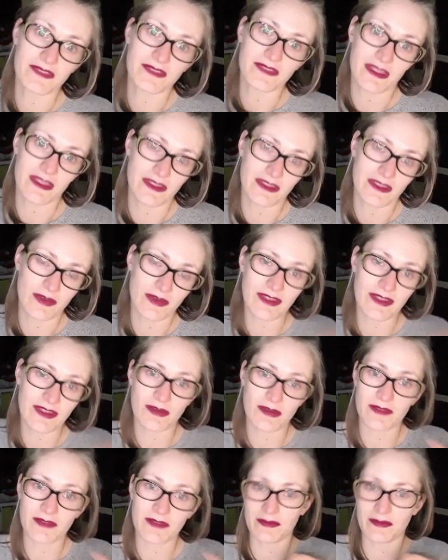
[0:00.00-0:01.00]
their
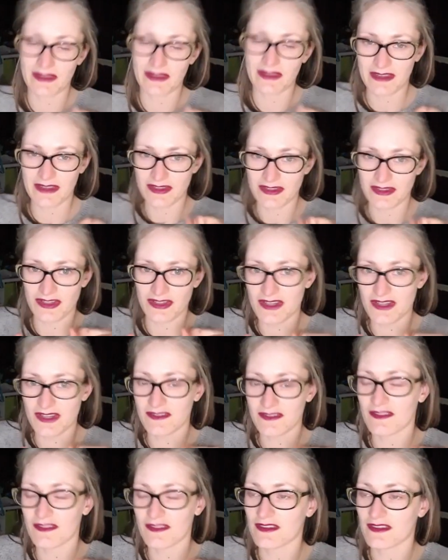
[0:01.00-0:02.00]
equilibrium in their digestive
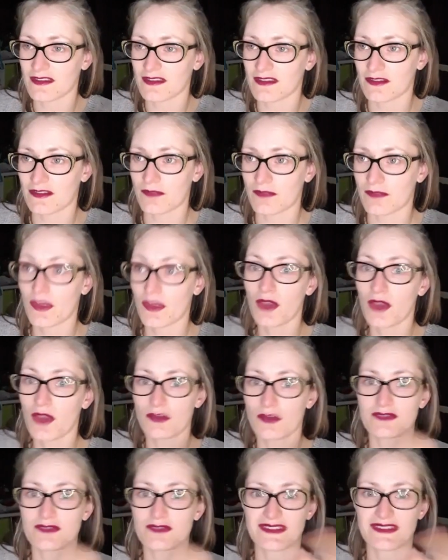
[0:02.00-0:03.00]
system, which
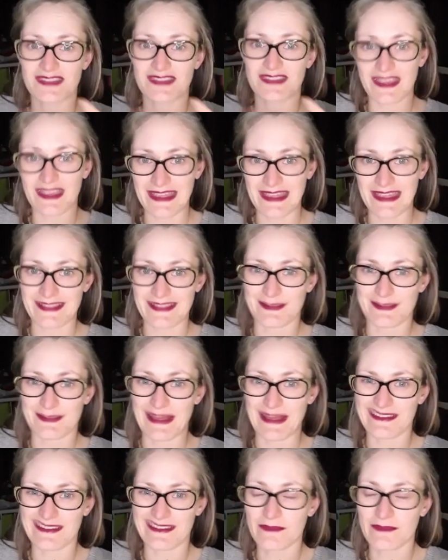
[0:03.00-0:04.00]
means they can get splats.